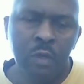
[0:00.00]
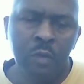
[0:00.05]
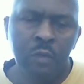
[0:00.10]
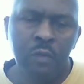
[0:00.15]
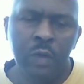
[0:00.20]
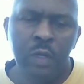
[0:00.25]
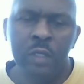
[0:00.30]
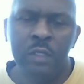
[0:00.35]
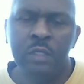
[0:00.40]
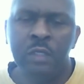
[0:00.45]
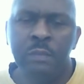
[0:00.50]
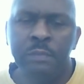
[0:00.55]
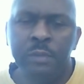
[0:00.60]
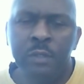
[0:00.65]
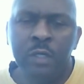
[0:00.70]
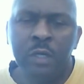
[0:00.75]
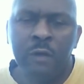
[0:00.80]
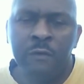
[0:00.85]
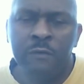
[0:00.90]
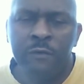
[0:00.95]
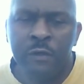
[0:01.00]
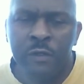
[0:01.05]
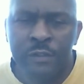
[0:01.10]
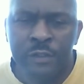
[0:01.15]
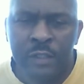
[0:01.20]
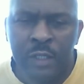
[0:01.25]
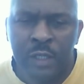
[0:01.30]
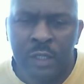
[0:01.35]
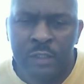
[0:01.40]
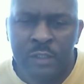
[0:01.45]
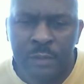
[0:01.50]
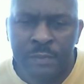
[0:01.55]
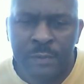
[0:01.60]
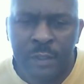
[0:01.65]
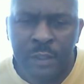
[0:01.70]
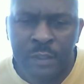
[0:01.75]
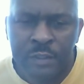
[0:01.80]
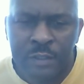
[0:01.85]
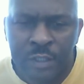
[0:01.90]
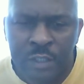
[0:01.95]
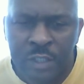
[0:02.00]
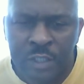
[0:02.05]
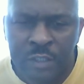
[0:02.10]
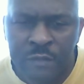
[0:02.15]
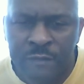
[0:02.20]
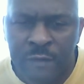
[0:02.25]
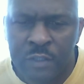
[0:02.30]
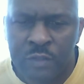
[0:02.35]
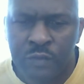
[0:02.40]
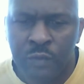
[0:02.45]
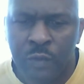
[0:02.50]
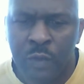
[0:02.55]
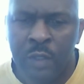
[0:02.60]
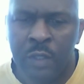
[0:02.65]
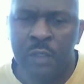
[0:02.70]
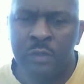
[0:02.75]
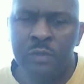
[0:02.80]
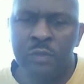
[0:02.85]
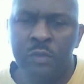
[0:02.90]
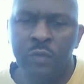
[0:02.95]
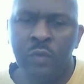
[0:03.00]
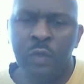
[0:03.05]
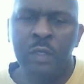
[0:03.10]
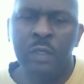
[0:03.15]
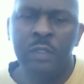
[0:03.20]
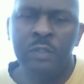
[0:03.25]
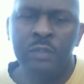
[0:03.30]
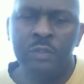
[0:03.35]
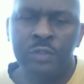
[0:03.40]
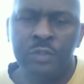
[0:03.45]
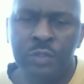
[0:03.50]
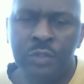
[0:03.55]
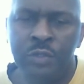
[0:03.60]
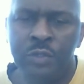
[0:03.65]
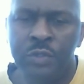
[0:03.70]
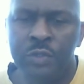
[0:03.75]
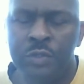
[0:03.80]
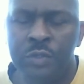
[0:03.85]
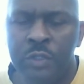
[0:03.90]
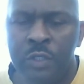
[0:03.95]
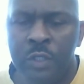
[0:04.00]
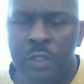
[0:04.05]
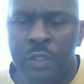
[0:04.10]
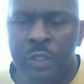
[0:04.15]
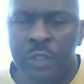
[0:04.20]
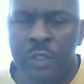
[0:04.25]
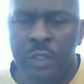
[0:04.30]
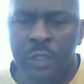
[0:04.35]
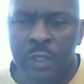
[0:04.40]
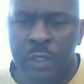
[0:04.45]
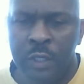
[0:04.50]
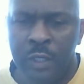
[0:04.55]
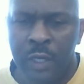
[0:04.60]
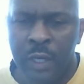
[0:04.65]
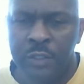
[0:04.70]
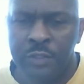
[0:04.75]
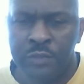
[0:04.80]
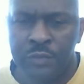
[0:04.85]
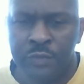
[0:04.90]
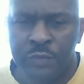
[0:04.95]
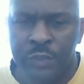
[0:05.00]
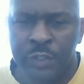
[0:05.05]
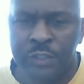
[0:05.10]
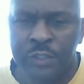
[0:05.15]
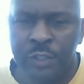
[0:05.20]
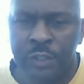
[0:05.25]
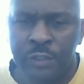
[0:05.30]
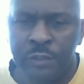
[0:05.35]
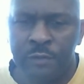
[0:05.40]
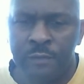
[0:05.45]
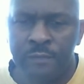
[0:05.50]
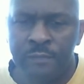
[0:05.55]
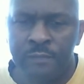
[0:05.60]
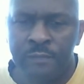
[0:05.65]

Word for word: Well, in the book of Hosea, chapter 6, verse 1 and, 1 and 2, there is written,